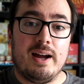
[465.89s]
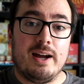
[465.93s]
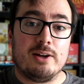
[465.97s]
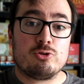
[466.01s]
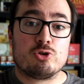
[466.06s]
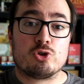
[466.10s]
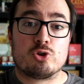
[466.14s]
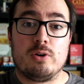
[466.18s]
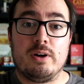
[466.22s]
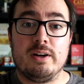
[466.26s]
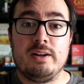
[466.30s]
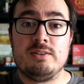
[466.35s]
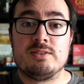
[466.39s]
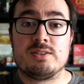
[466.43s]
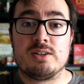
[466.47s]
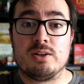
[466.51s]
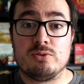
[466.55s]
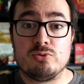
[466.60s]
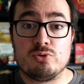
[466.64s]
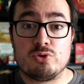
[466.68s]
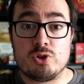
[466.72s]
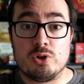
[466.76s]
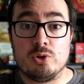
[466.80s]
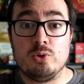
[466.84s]
and trying
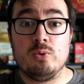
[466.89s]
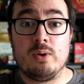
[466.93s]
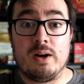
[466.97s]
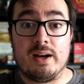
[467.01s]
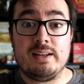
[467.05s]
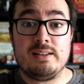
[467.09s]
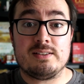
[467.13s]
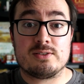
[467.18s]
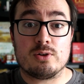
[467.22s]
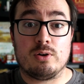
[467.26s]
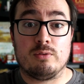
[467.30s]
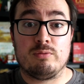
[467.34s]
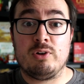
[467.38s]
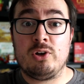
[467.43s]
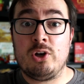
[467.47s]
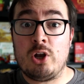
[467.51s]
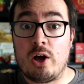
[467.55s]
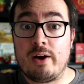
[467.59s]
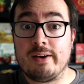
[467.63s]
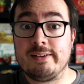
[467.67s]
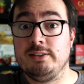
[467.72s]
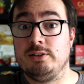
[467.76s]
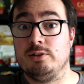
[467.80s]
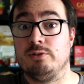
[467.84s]
to do a sort of
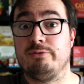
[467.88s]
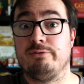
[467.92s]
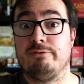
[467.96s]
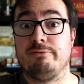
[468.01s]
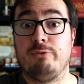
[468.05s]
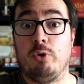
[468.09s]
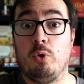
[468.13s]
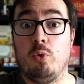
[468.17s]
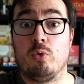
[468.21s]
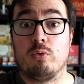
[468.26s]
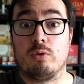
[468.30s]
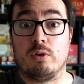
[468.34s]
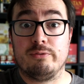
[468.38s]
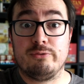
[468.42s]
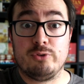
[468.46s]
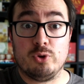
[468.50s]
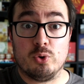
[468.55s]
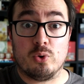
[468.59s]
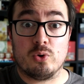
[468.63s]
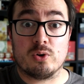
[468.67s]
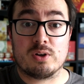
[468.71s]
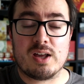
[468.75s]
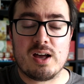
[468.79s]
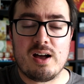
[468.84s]
line of four of
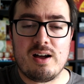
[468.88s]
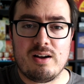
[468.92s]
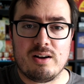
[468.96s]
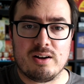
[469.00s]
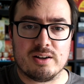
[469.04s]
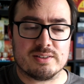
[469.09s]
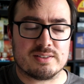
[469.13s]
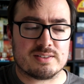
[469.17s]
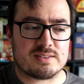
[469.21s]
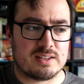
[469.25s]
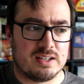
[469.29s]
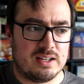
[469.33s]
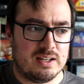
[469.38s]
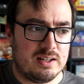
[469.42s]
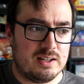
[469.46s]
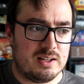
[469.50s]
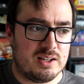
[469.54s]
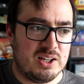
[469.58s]
your cards.